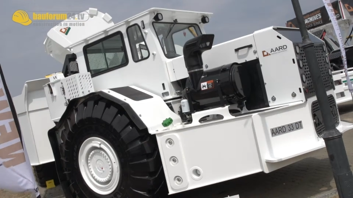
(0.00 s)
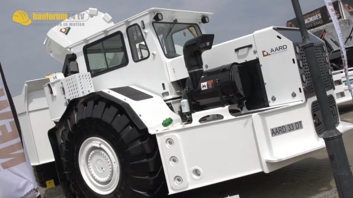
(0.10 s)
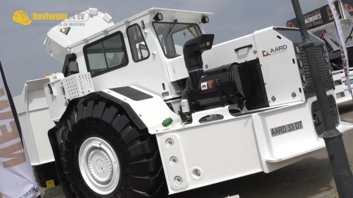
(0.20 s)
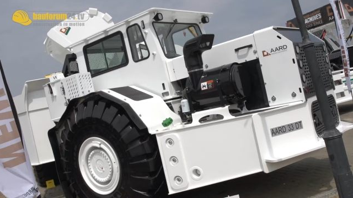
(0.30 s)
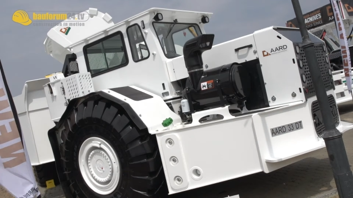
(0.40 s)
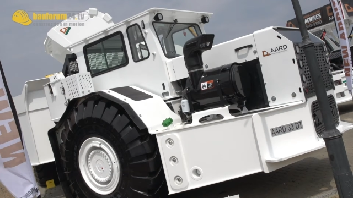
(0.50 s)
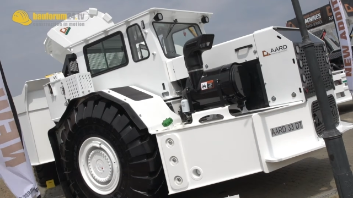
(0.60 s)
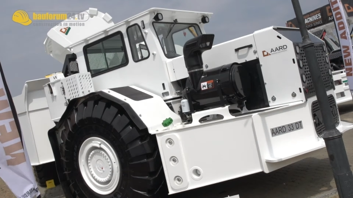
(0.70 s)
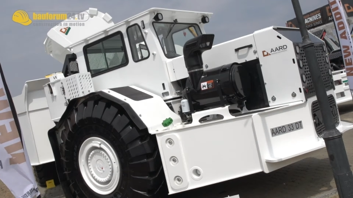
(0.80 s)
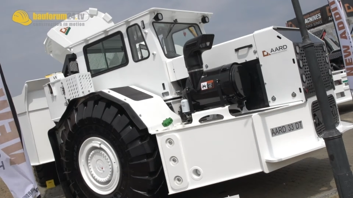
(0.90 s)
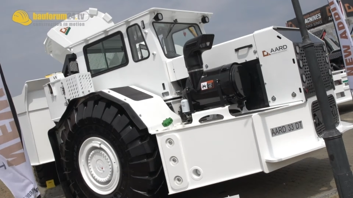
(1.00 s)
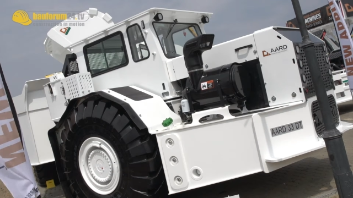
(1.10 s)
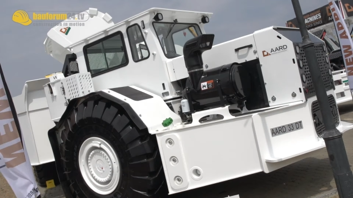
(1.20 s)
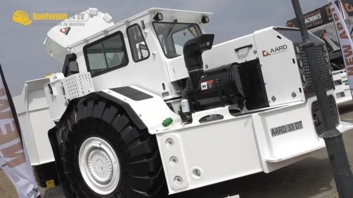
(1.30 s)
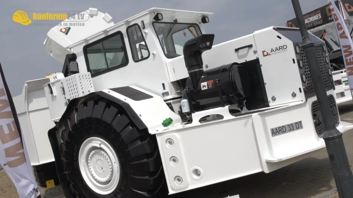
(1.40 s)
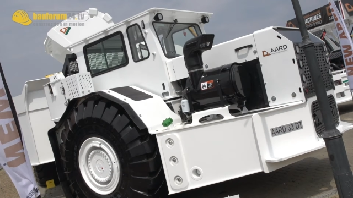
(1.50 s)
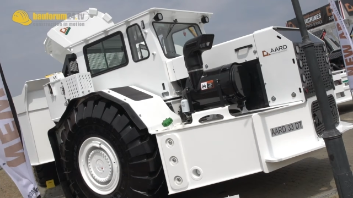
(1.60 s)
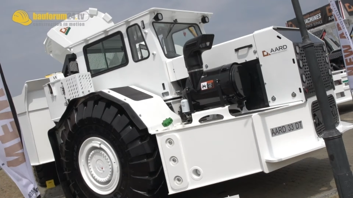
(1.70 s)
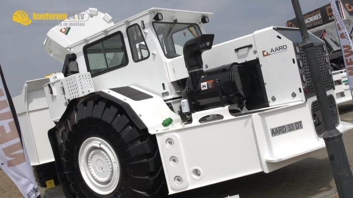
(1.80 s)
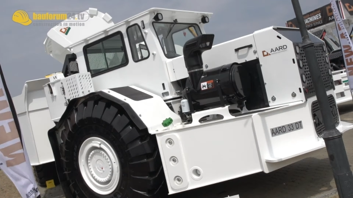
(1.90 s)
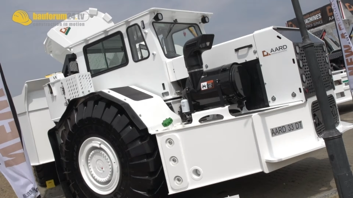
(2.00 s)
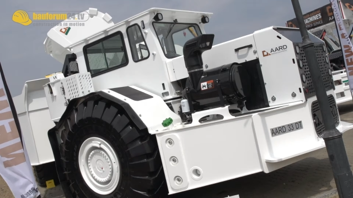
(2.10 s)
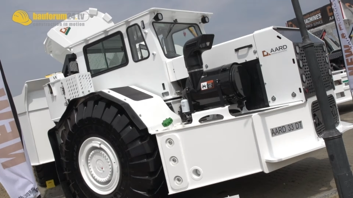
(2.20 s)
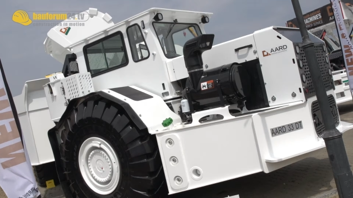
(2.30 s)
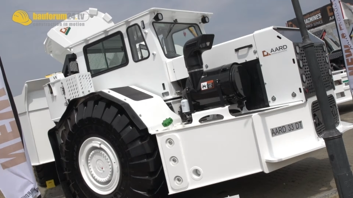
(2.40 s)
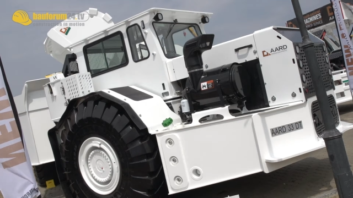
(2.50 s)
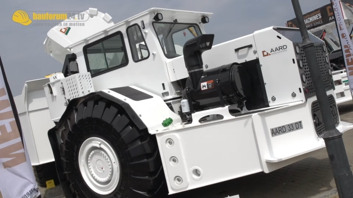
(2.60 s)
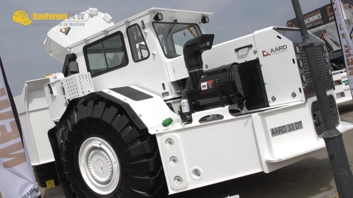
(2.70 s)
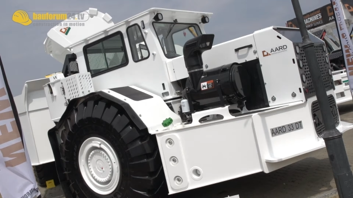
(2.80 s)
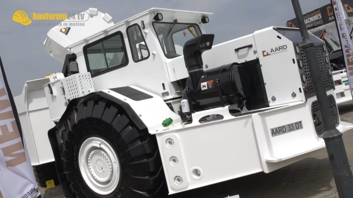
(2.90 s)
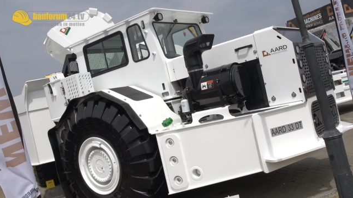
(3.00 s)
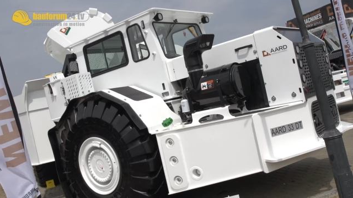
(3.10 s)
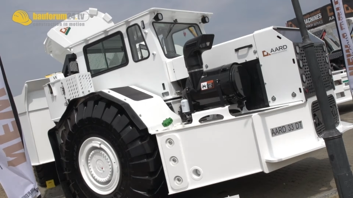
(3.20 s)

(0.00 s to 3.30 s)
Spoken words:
(no speaker visible)